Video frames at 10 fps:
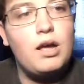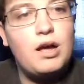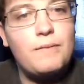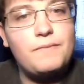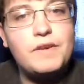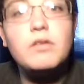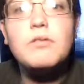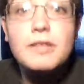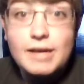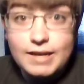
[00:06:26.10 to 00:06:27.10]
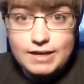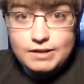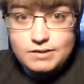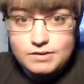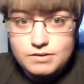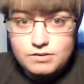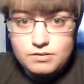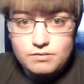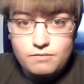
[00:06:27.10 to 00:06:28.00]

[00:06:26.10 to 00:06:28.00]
The other thing is